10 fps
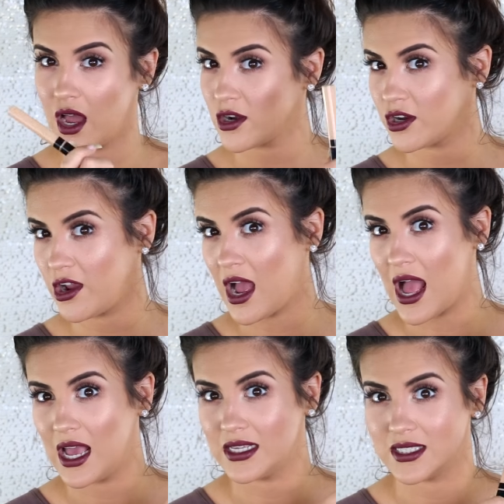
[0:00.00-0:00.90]
under your
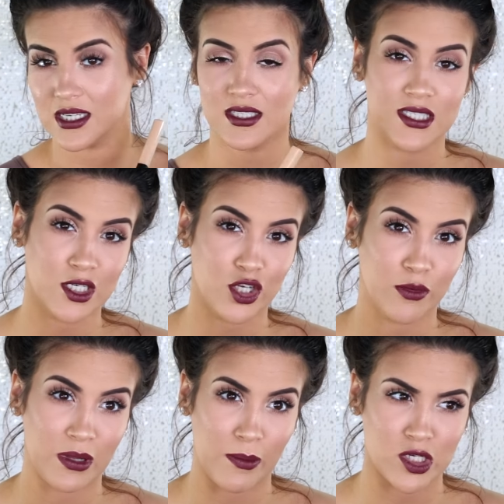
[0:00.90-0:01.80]
eyes to conceal
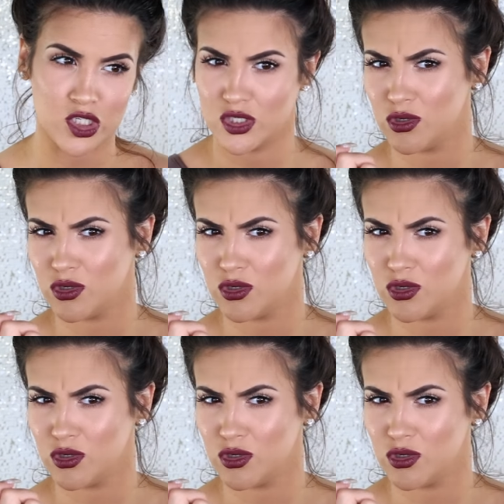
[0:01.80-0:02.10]
your blemishes.